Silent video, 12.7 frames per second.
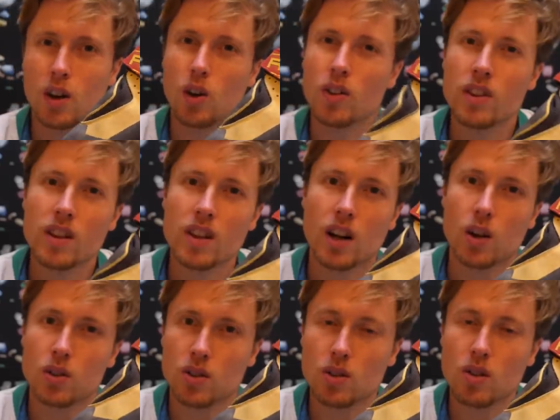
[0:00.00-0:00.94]
On the
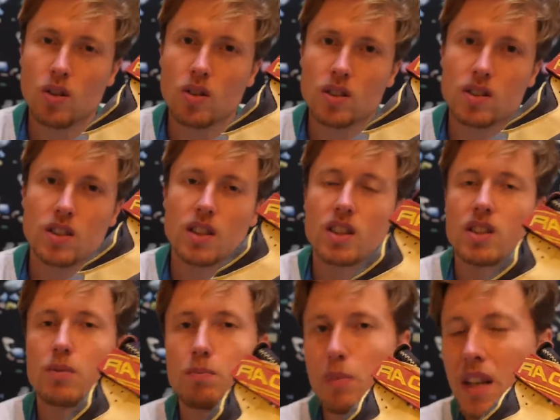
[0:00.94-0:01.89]
outdoors,
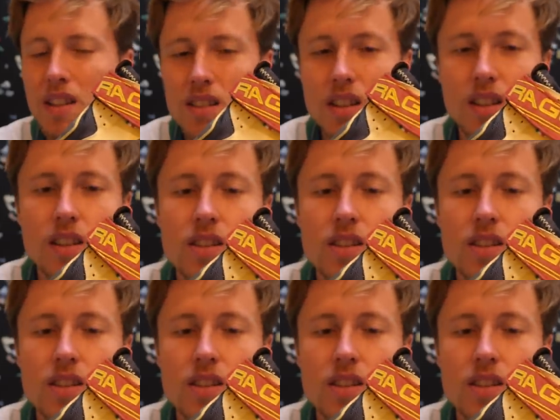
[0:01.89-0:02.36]
it's basically